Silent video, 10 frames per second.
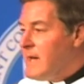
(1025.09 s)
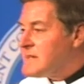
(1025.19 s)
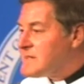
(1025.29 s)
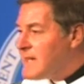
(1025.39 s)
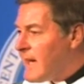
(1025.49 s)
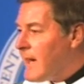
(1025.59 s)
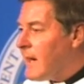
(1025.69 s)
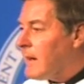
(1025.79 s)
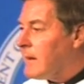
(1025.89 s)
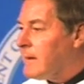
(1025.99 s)

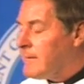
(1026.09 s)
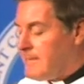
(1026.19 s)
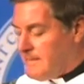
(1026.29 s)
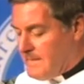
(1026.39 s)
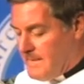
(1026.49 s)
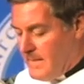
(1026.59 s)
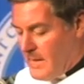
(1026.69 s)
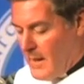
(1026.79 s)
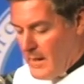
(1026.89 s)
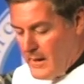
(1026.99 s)
singing
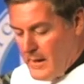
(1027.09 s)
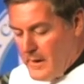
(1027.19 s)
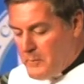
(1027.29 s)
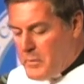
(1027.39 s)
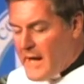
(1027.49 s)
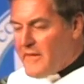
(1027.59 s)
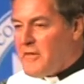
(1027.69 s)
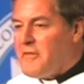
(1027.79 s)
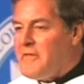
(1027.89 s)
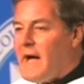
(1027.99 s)
by
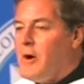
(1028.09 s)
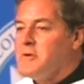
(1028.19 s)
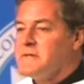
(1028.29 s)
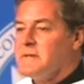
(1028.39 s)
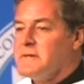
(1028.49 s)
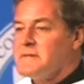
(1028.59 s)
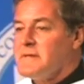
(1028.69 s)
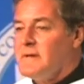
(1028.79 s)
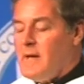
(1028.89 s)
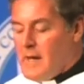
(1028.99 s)
the thousands,
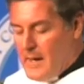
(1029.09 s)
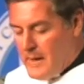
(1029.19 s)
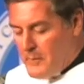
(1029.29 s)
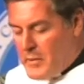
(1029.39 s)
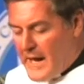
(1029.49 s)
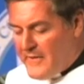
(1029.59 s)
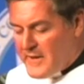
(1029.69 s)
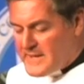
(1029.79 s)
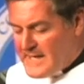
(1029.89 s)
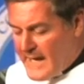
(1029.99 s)
by
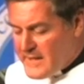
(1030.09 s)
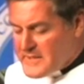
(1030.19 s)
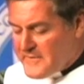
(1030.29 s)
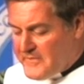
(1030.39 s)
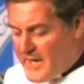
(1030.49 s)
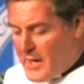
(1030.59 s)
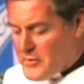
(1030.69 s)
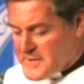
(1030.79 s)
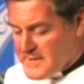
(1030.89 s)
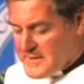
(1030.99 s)
the tens of
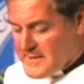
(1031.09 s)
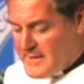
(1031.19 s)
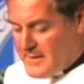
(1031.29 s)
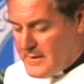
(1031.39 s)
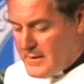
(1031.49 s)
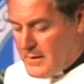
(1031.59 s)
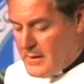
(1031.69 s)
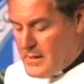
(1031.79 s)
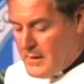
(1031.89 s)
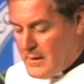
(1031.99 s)
thousands,
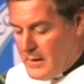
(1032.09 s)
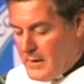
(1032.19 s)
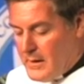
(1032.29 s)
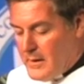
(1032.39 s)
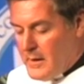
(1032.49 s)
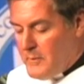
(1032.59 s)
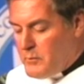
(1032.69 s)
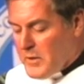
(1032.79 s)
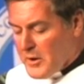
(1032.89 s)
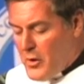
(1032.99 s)

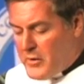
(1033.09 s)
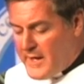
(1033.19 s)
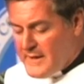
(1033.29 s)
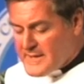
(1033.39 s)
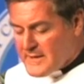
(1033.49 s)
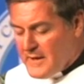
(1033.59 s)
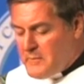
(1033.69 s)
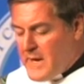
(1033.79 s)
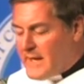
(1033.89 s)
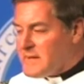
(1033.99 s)
melodious
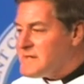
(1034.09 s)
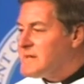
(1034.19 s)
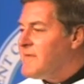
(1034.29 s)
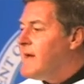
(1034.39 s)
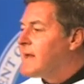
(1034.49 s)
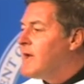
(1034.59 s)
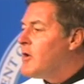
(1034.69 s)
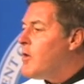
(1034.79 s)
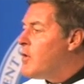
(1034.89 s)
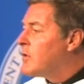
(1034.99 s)
laments that can
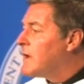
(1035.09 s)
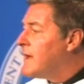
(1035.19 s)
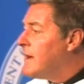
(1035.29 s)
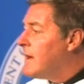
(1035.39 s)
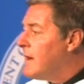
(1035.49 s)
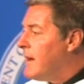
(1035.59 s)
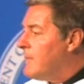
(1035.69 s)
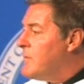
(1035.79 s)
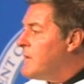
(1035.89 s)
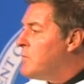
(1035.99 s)
only
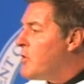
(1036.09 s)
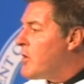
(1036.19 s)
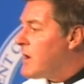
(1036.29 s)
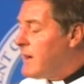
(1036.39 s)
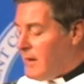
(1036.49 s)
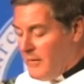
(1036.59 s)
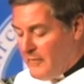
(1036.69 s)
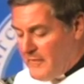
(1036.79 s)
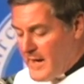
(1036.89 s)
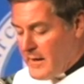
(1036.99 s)
be born of
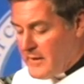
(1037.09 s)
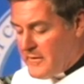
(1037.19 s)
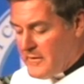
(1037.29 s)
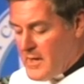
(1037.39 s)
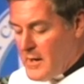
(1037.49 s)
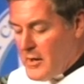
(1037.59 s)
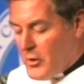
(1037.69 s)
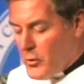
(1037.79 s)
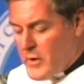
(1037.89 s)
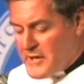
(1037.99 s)
faith,
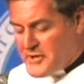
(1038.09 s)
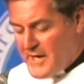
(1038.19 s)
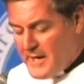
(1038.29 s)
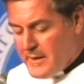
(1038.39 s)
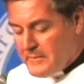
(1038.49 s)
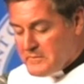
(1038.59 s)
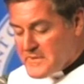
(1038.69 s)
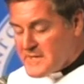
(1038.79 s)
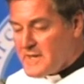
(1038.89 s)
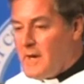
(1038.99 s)
rich
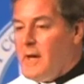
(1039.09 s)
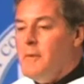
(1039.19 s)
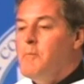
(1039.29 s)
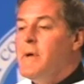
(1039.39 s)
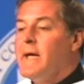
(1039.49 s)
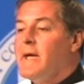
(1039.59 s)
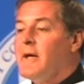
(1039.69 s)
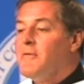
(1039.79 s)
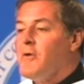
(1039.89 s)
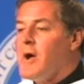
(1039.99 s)
hymns
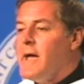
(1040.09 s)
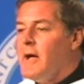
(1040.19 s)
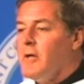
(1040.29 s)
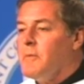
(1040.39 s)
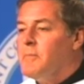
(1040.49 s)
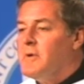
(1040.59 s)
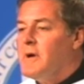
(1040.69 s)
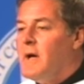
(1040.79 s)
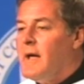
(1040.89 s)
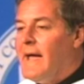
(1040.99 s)
begging for help
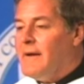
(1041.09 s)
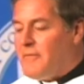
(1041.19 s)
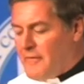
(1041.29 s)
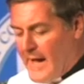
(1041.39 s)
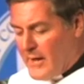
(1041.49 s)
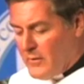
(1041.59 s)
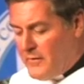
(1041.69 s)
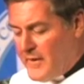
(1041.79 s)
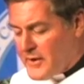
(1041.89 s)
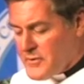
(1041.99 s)
and final
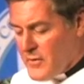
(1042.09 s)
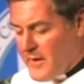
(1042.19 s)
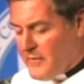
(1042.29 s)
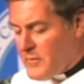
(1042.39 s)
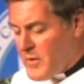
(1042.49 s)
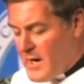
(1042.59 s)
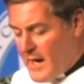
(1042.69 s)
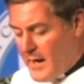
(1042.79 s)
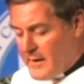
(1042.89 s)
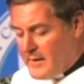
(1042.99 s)
victory from
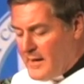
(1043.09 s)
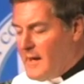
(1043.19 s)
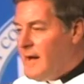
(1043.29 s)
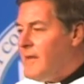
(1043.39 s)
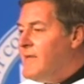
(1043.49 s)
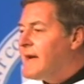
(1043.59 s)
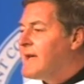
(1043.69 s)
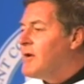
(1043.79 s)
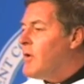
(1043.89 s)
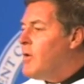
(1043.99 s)
God, that
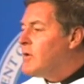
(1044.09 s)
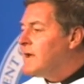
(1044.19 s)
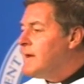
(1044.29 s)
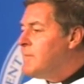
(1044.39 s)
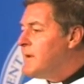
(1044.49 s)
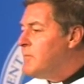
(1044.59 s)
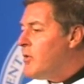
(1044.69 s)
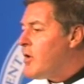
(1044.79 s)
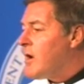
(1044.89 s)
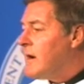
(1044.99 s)
can only be
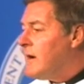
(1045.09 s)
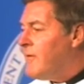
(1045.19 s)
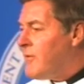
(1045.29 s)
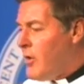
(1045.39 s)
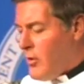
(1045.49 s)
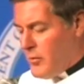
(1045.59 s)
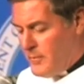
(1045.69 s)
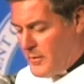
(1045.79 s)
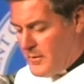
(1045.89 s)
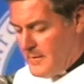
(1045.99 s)
born of
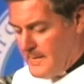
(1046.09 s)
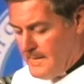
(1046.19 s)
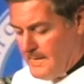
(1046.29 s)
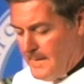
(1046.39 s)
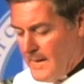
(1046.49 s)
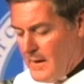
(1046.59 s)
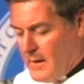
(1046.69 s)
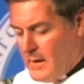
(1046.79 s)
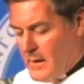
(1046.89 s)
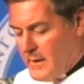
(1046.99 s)
hope,
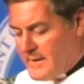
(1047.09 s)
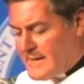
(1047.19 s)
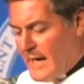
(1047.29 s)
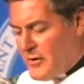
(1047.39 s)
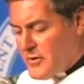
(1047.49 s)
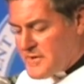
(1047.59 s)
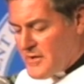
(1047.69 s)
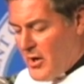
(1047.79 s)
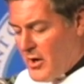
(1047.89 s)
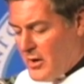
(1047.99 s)
tender
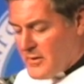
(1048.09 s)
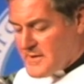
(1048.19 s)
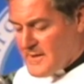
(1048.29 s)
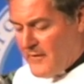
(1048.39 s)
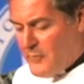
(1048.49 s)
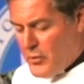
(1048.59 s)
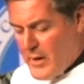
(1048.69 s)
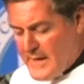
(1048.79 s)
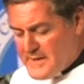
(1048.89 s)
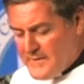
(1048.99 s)
songs of
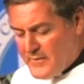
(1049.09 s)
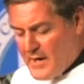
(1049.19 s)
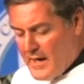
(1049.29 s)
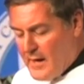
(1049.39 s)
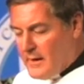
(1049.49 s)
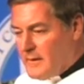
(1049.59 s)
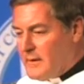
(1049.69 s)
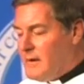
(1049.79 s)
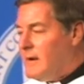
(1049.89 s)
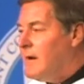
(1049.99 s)
praise of God
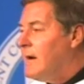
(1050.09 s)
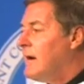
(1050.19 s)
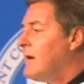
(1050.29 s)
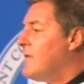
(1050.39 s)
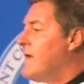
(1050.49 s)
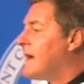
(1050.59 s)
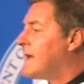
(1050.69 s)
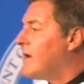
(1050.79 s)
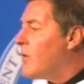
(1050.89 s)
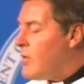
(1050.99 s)
that
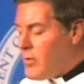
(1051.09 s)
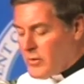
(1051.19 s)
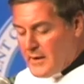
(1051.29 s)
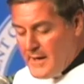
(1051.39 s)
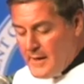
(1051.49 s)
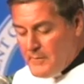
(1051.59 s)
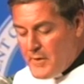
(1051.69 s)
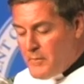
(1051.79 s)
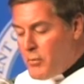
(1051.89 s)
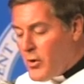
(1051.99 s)
can only
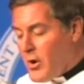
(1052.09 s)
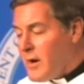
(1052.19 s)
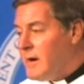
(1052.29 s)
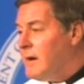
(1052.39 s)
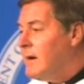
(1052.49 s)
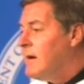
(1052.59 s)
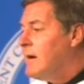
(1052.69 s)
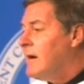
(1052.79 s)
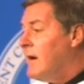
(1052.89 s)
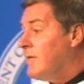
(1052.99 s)
be born
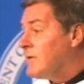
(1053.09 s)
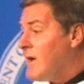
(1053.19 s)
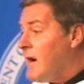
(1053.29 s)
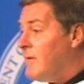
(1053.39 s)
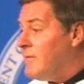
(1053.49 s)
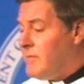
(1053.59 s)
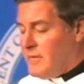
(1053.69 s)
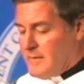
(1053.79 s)
of love.